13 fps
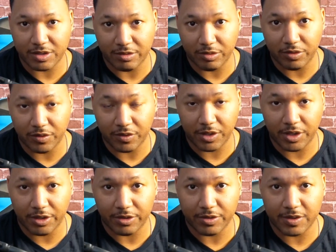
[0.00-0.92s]
in the movie
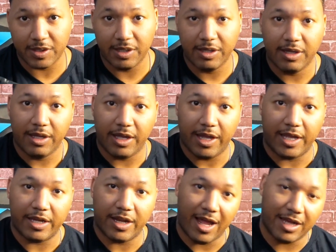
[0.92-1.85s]
theaters,
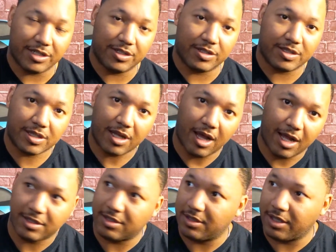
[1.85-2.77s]
and not just
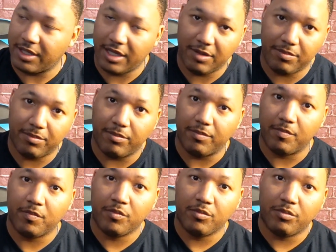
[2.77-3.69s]
constantly keep
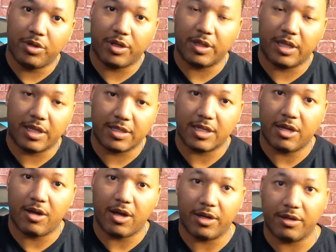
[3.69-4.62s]
putting things
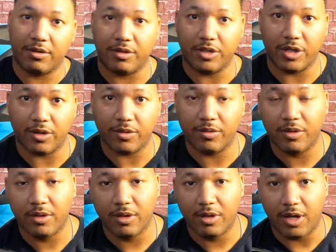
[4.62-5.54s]
out on
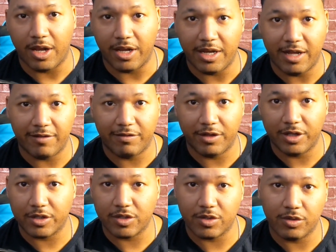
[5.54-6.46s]

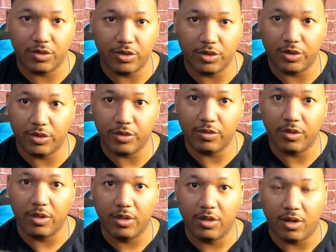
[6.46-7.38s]
Netflix, Hulu,
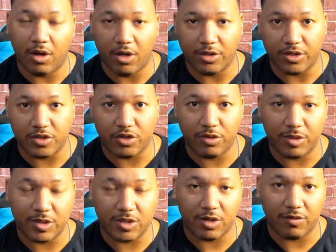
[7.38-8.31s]
all the
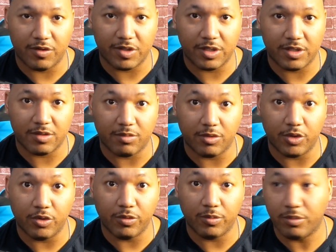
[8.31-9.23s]
streaming services,
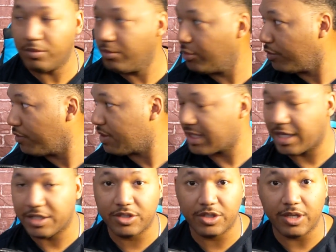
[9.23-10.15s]
new movies
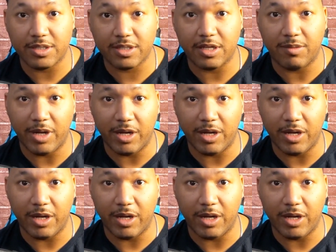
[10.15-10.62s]
that just come